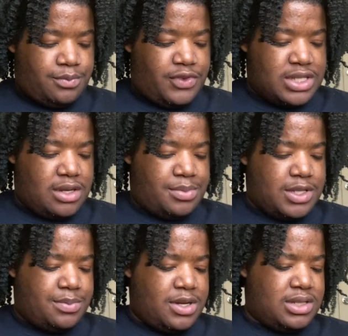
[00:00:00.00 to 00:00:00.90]
visited
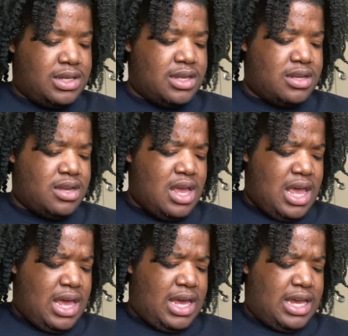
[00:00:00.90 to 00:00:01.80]
Pittsburgh together,
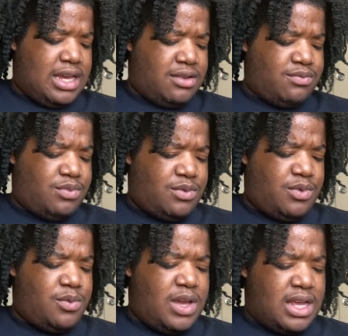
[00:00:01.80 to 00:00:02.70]
and when we
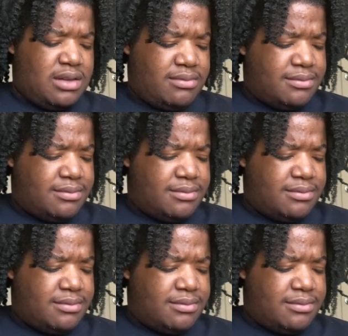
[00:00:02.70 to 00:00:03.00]
went,